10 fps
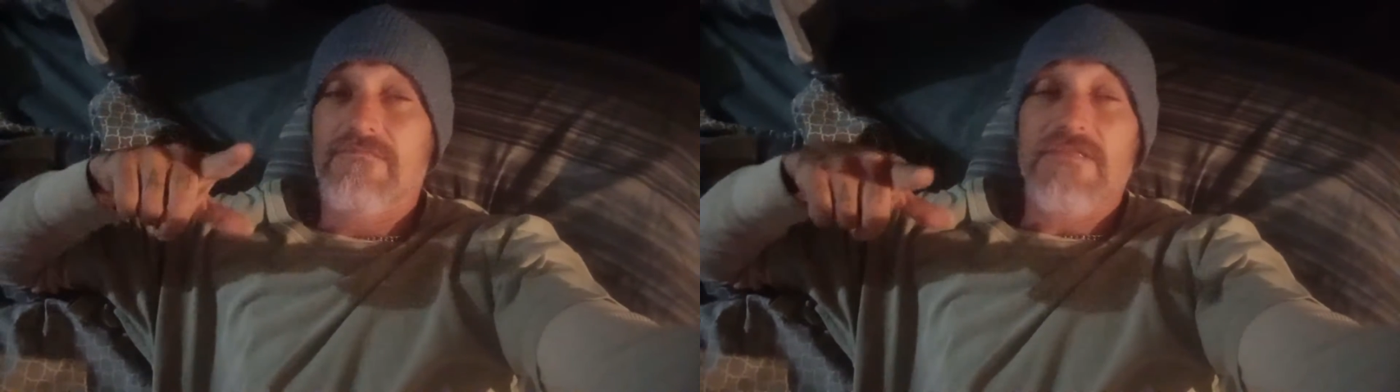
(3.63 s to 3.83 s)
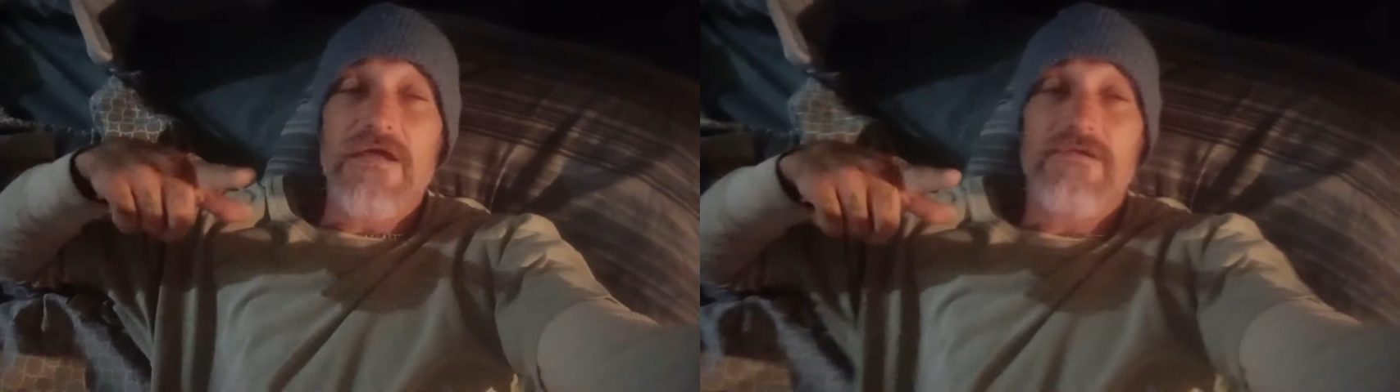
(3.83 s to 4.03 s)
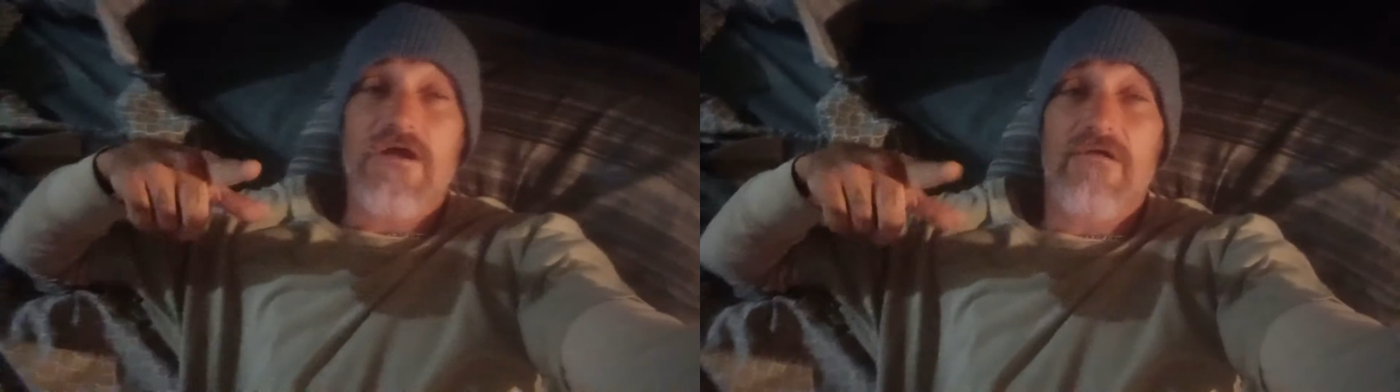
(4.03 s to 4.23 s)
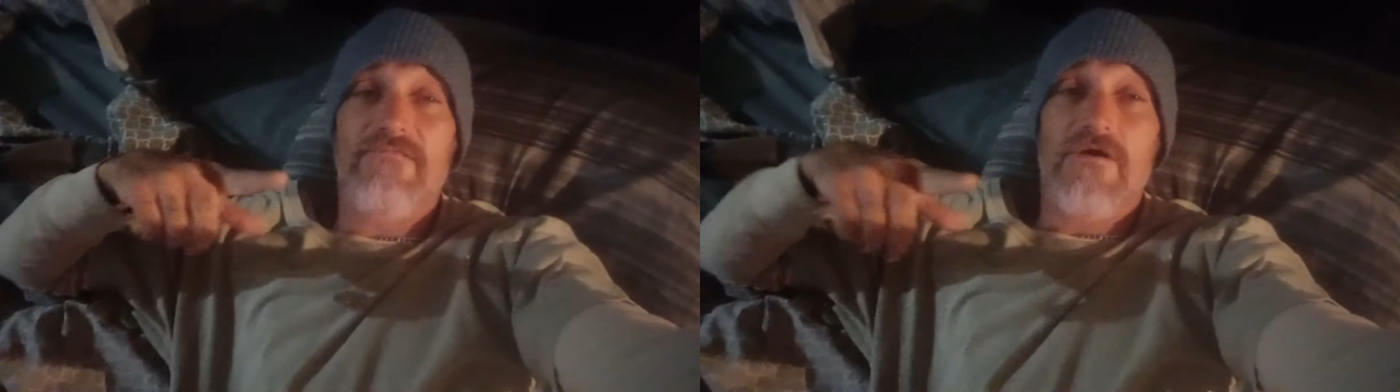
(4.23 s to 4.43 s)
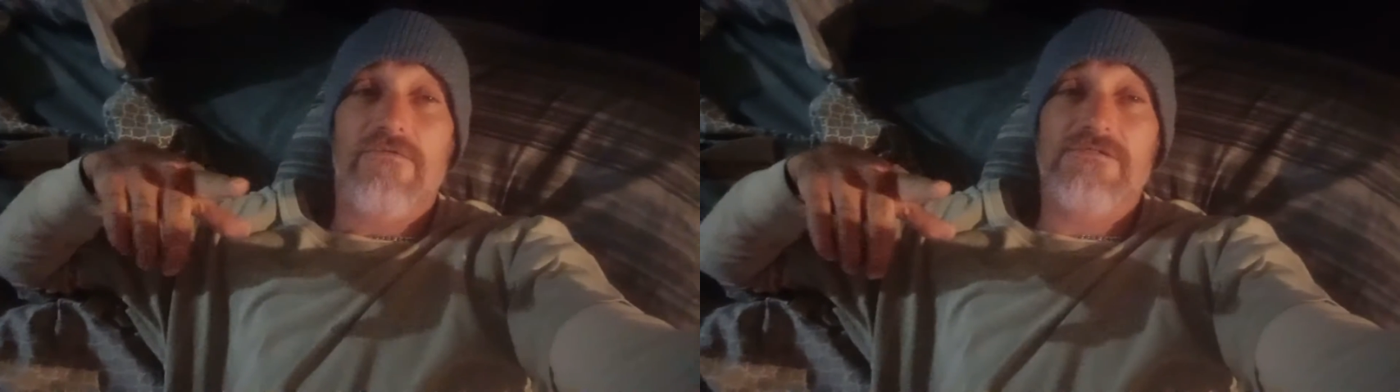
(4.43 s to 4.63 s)
thank y'all
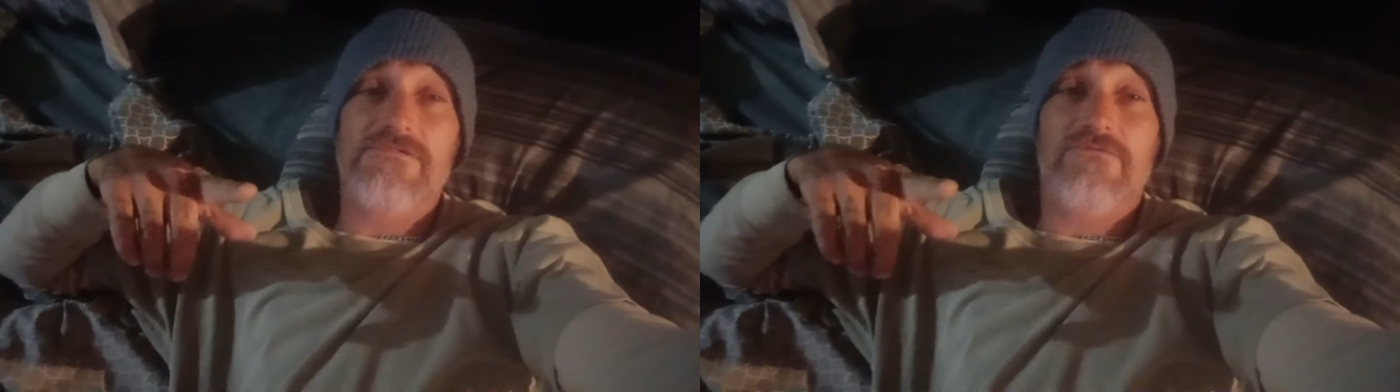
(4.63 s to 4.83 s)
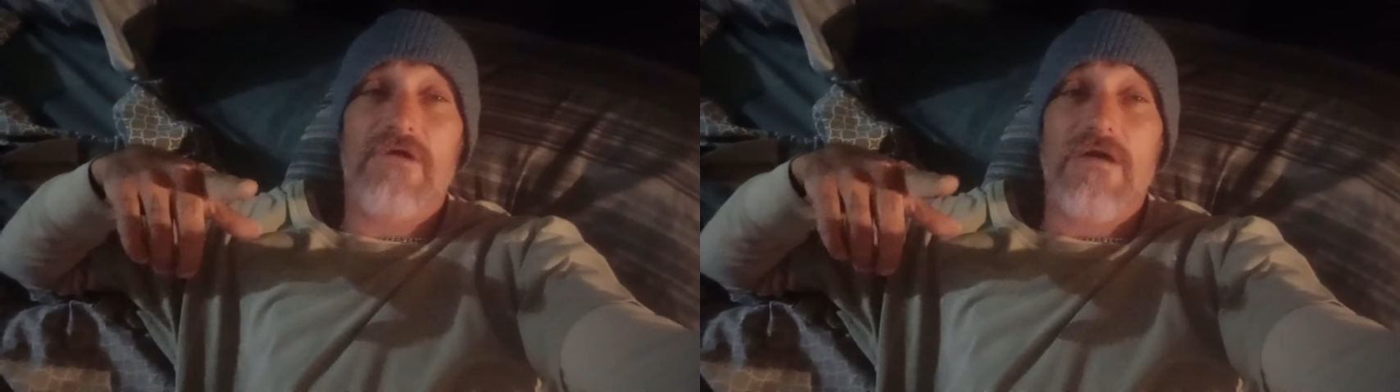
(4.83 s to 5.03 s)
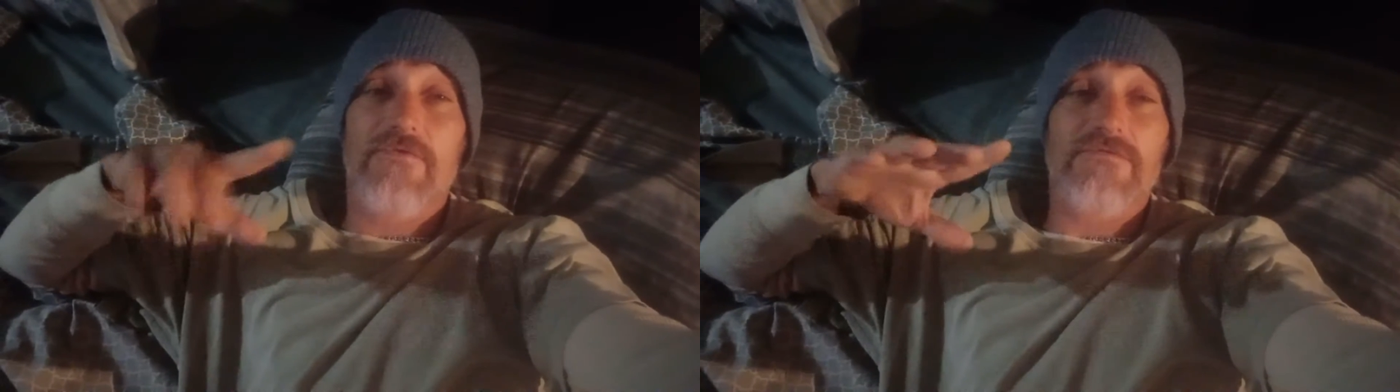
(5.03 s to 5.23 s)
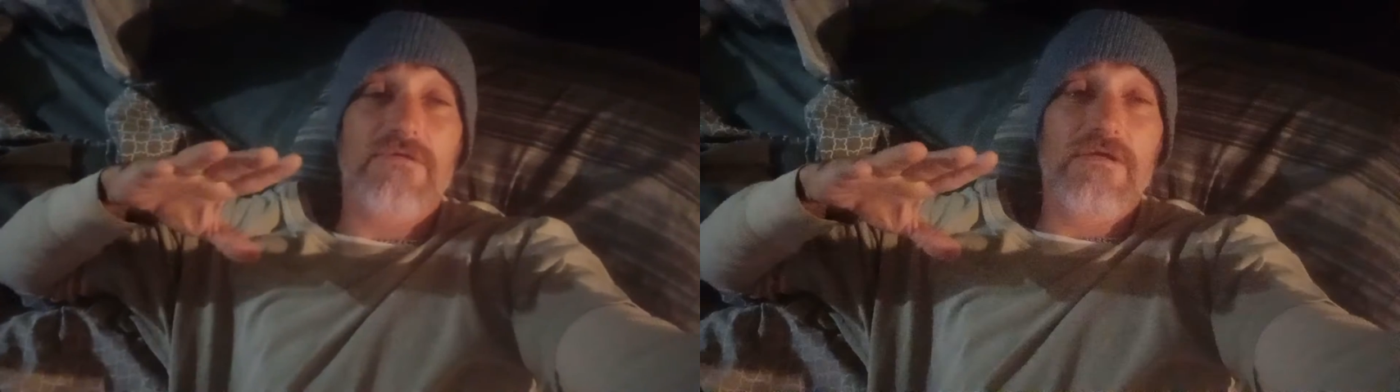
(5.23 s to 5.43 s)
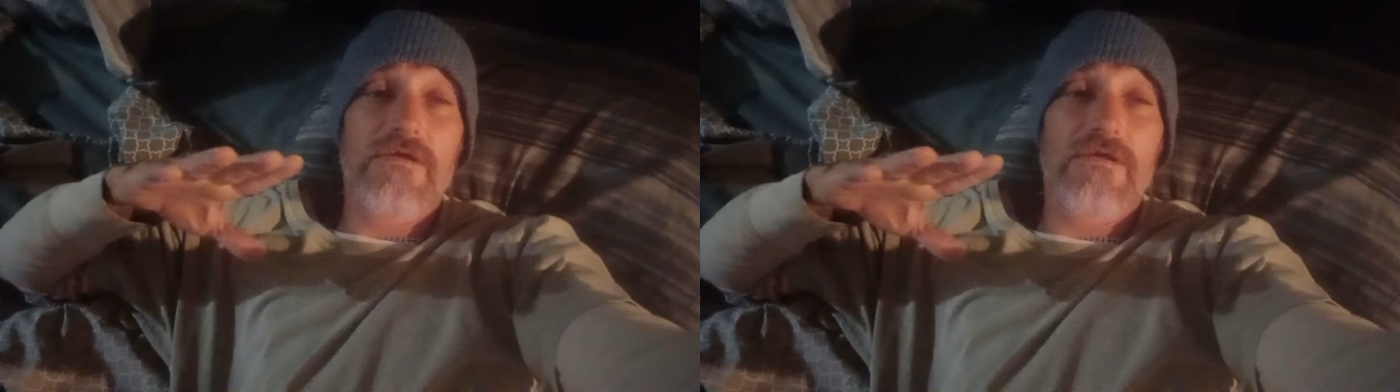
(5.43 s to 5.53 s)
for all the subscribers.